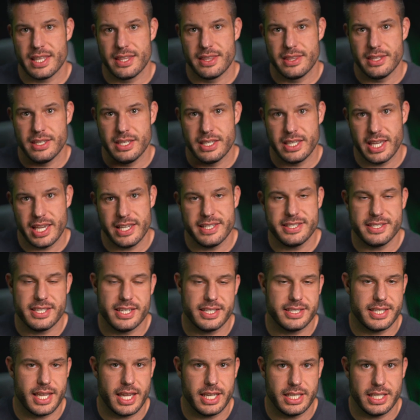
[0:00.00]
the
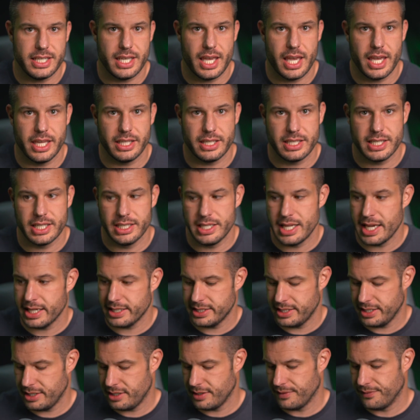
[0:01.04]
K688
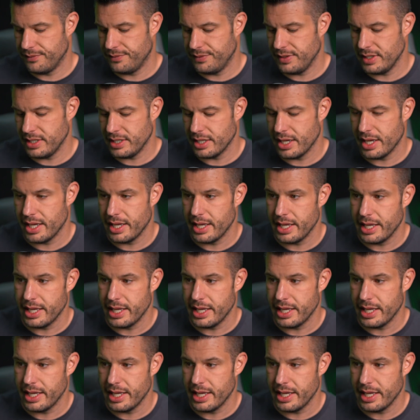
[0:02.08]
connected via